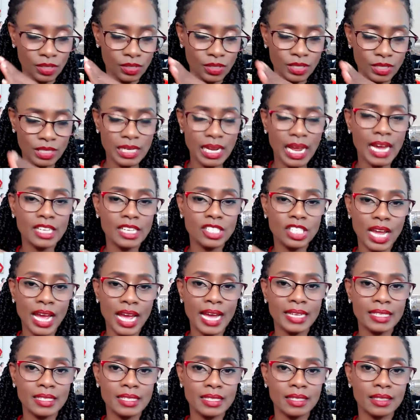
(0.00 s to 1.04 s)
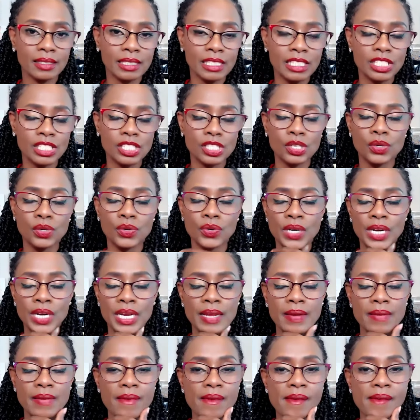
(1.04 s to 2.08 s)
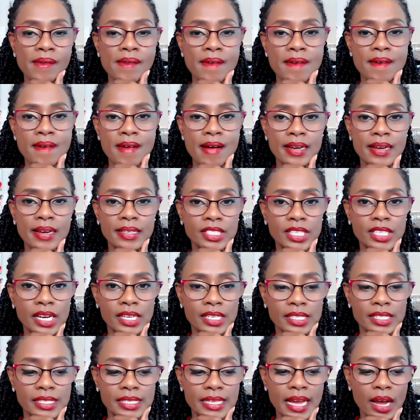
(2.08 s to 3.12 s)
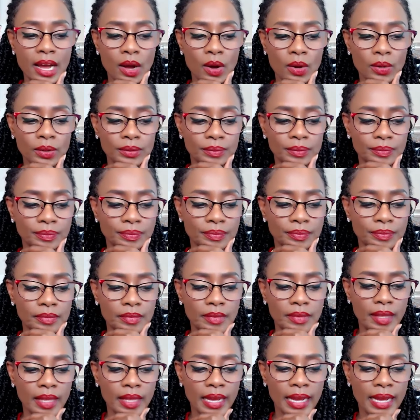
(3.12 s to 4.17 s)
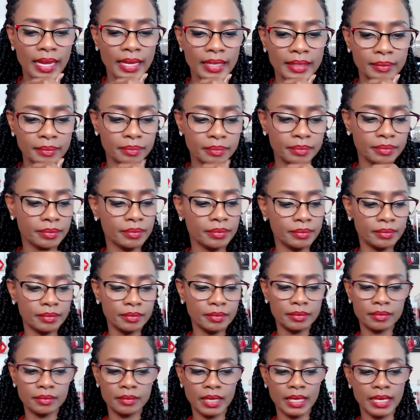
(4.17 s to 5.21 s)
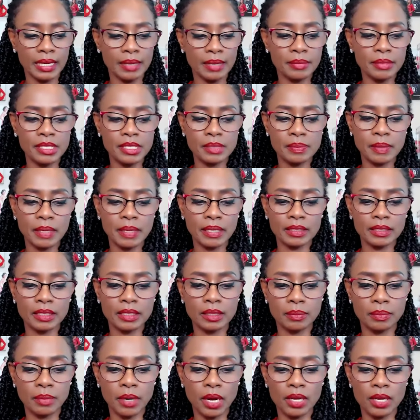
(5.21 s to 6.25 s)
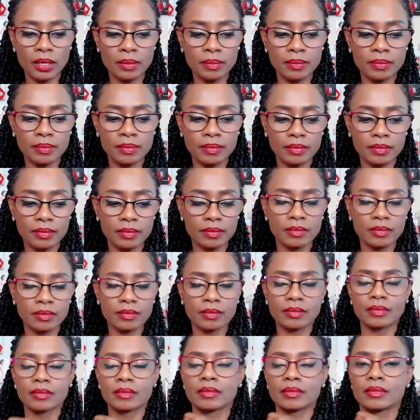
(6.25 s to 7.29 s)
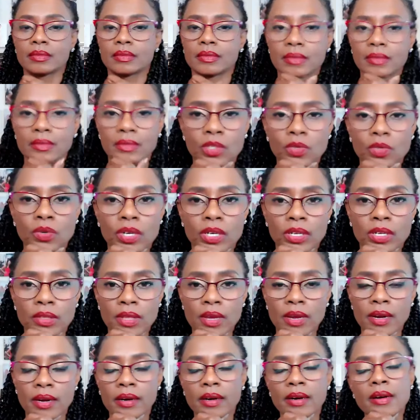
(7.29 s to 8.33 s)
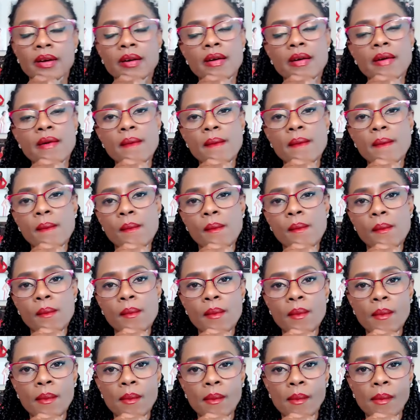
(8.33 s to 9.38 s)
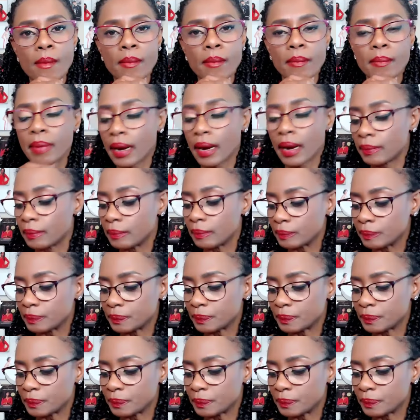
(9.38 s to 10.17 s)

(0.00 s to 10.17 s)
slash at Alicia Couri and check us out. And my name is spelled at the bottom corner there. But